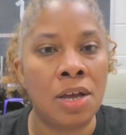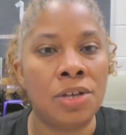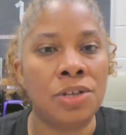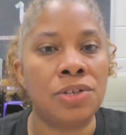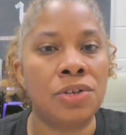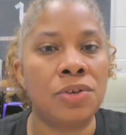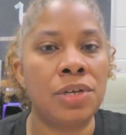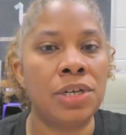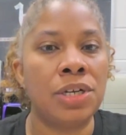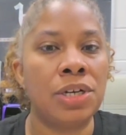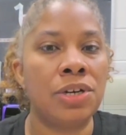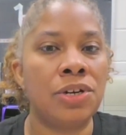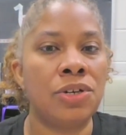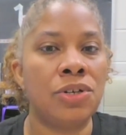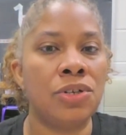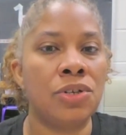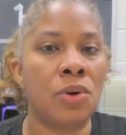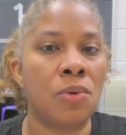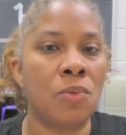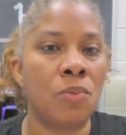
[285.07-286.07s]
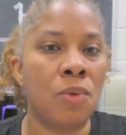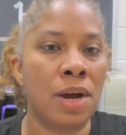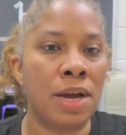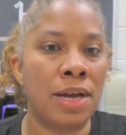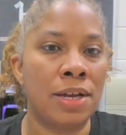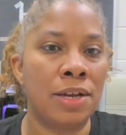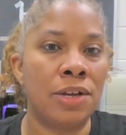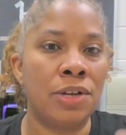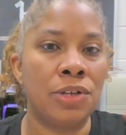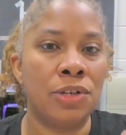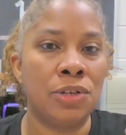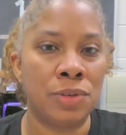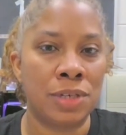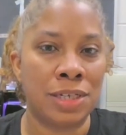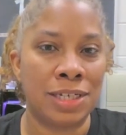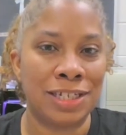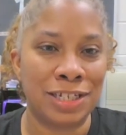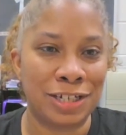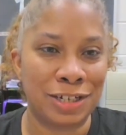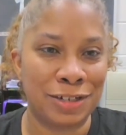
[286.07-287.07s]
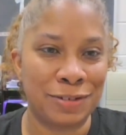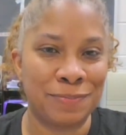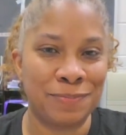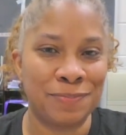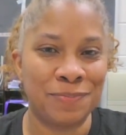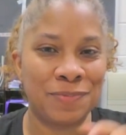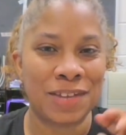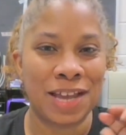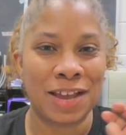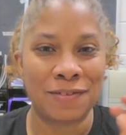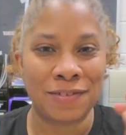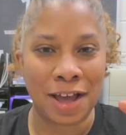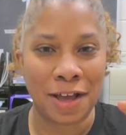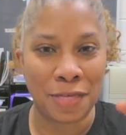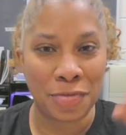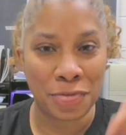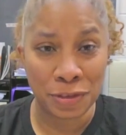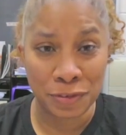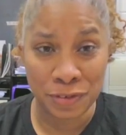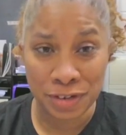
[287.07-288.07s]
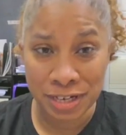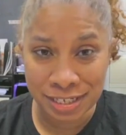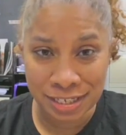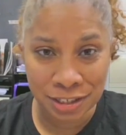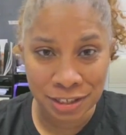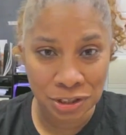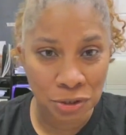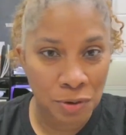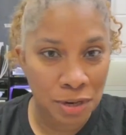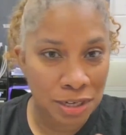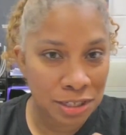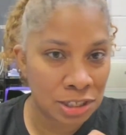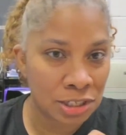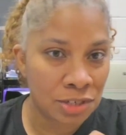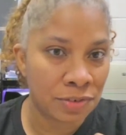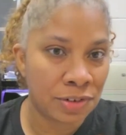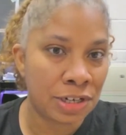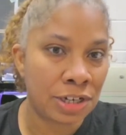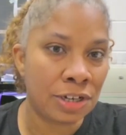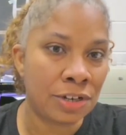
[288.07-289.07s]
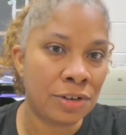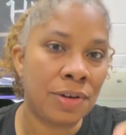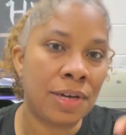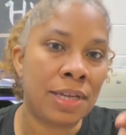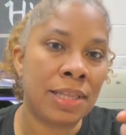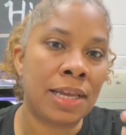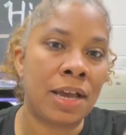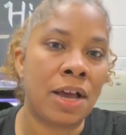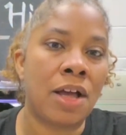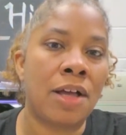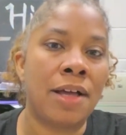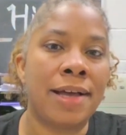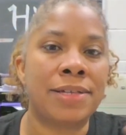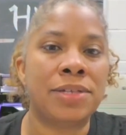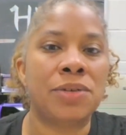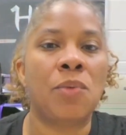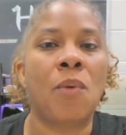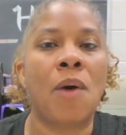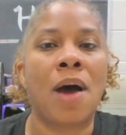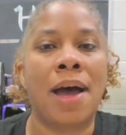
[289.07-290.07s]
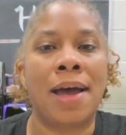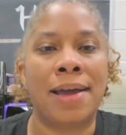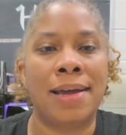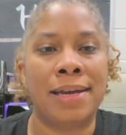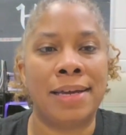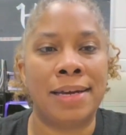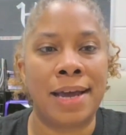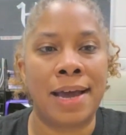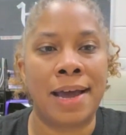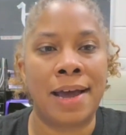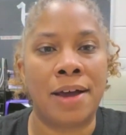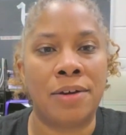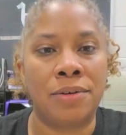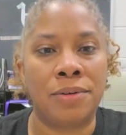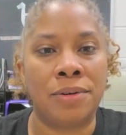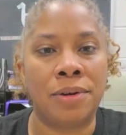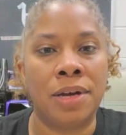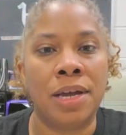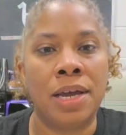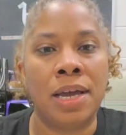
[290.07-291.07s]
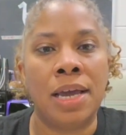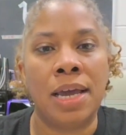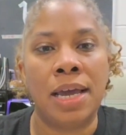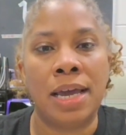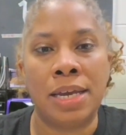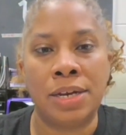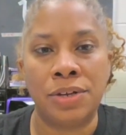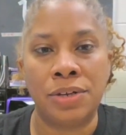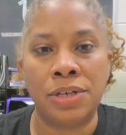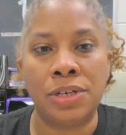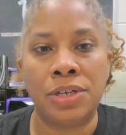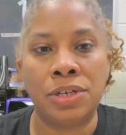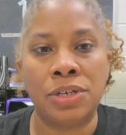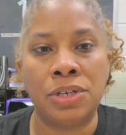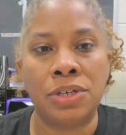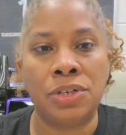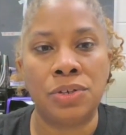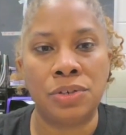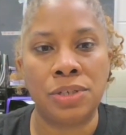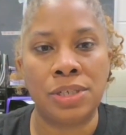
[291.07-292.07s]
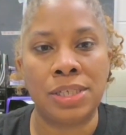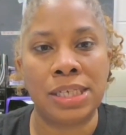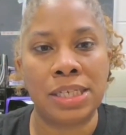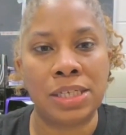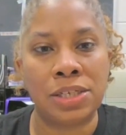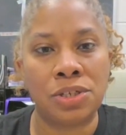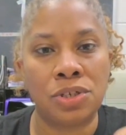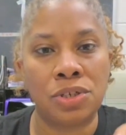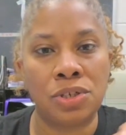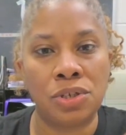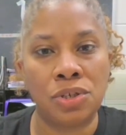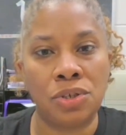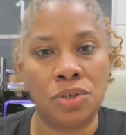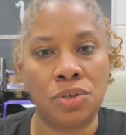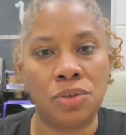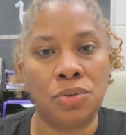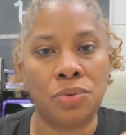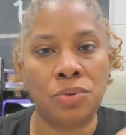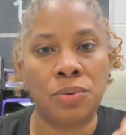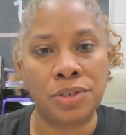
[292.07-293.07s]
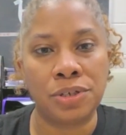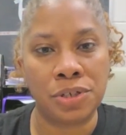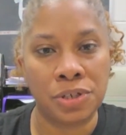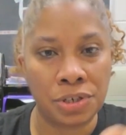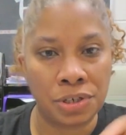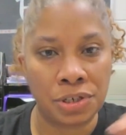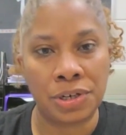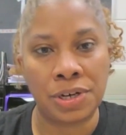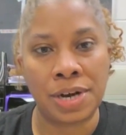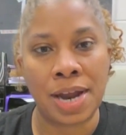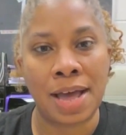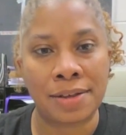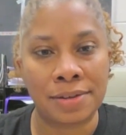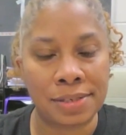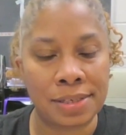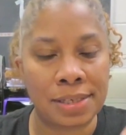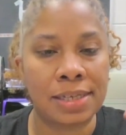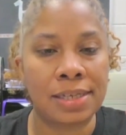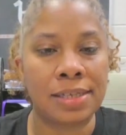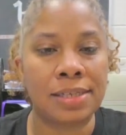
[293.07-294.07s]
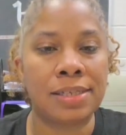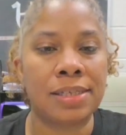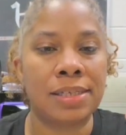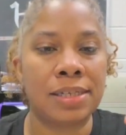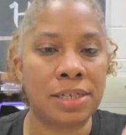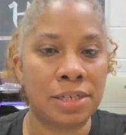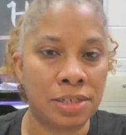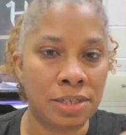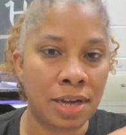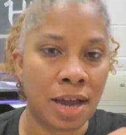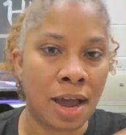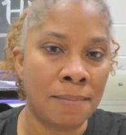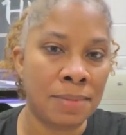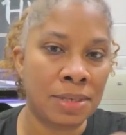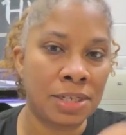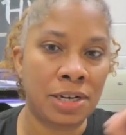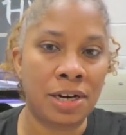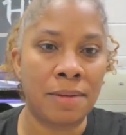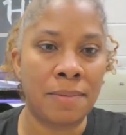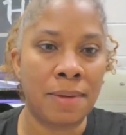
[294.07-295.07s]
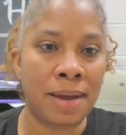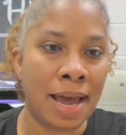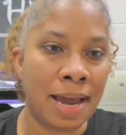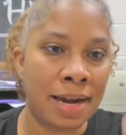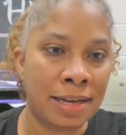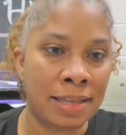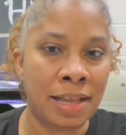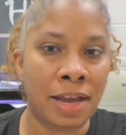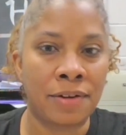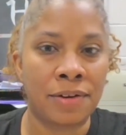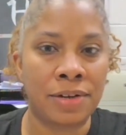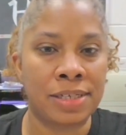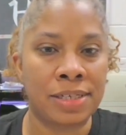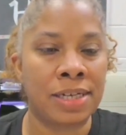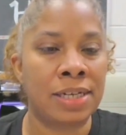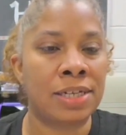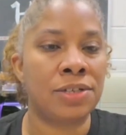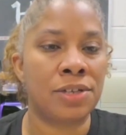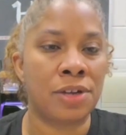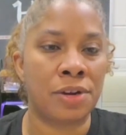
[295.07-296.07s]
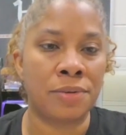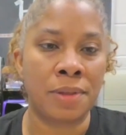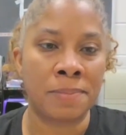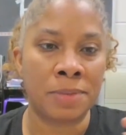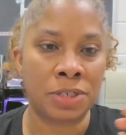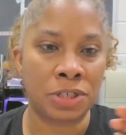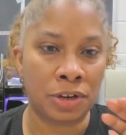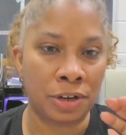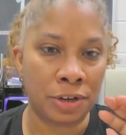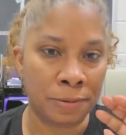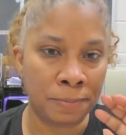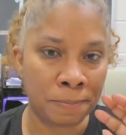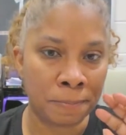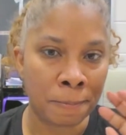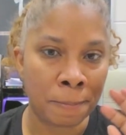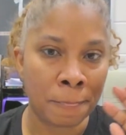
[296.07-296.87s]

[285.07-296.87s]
So here's what you need to do. I've got 3 essential questions for you, and they all ask why and how. And you can use these to turn your analysis into commentary by adding that reasoning. So let me show you.